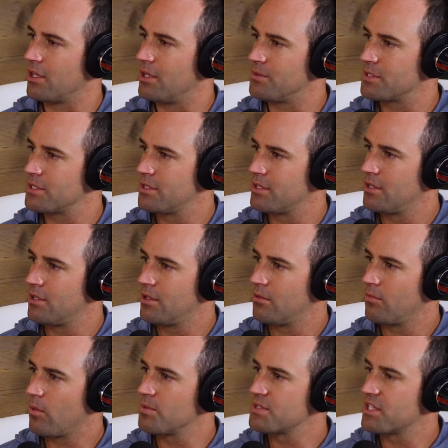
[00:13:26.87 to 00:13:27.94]
loans?
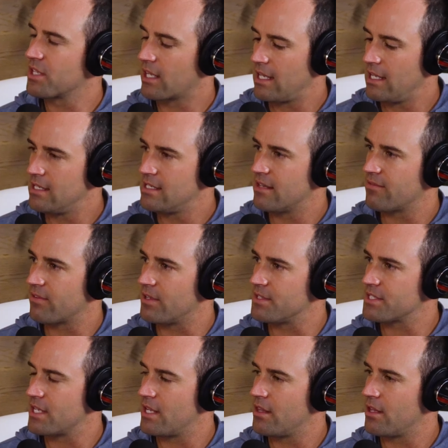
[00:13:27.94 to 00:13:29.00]
What was the key well,
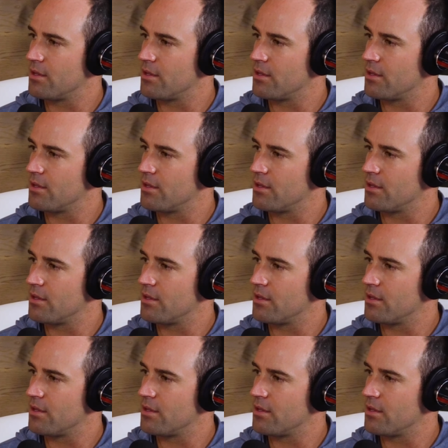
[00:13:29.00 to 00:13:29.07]
difference in it's